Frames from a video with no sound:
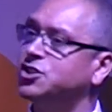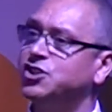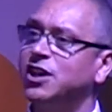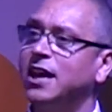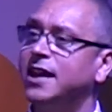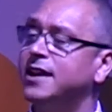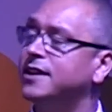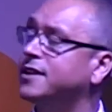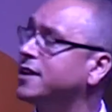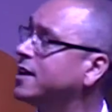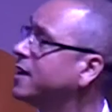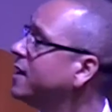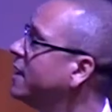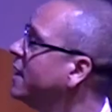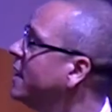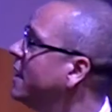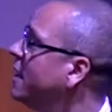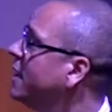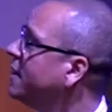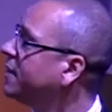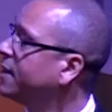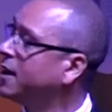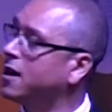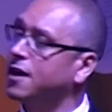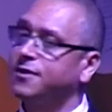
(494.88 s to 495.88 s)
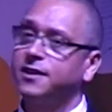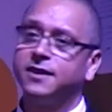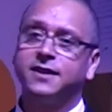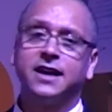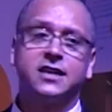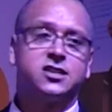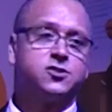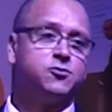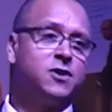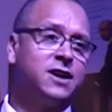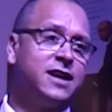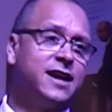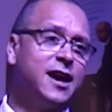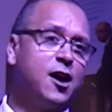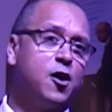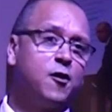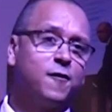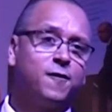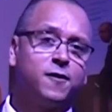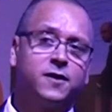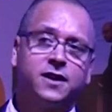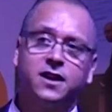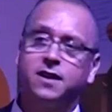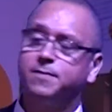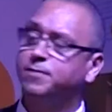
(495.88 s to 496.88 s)
agenda, then I think that's really
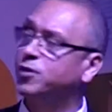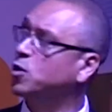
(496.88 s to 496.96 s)
helpful and